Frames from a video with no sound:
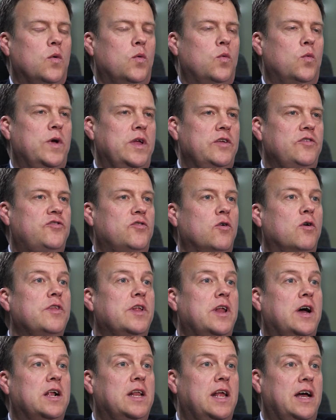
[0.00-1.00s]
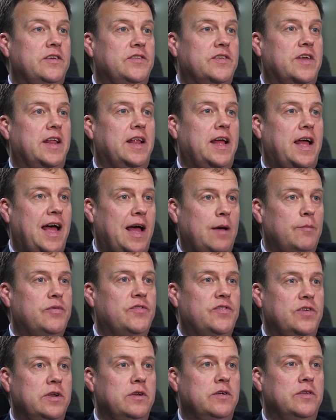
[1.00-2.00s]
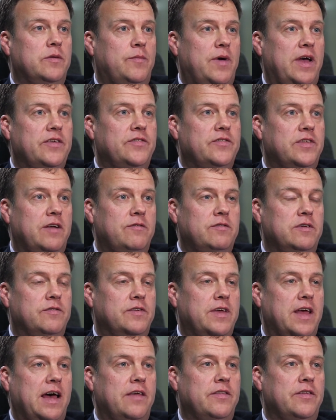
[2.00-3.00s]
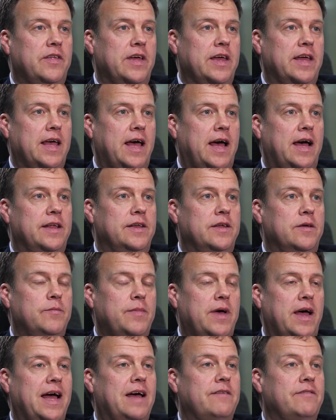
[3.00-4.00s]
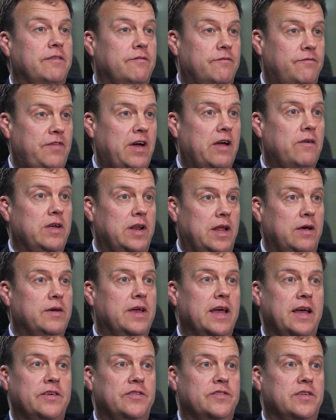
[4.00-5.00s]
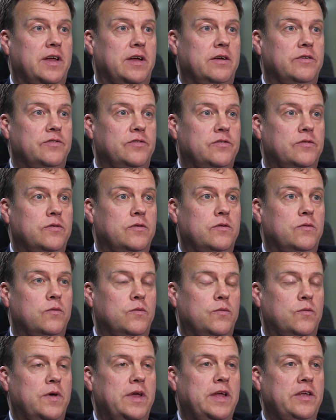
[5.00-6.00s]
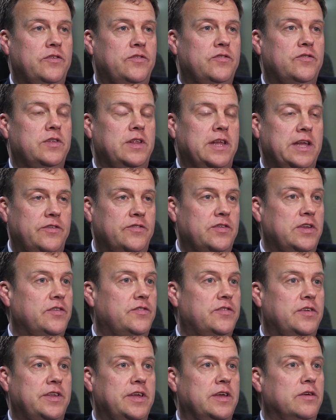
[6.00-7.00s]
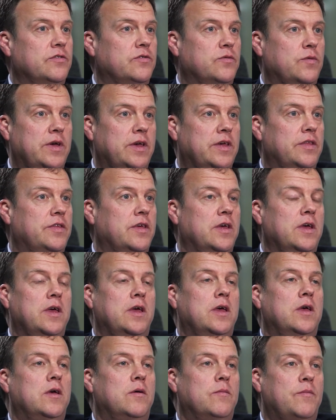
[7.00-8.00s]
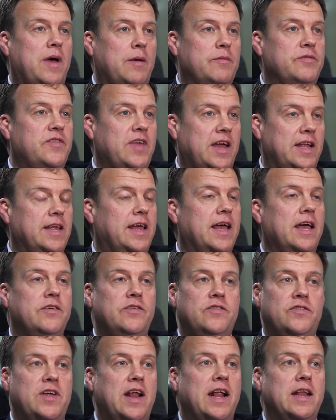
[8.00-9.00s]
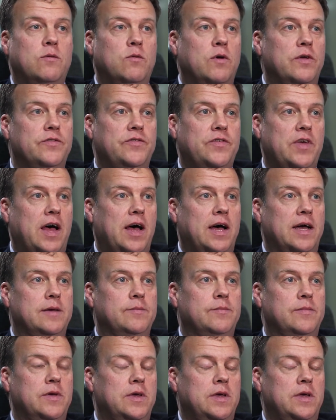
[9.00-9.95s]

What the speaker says: We ensure that our clients get absolutely the best level of care that they can by having very low caseloads. Each lead solicitor deals with perhaps 10 cases at any one time,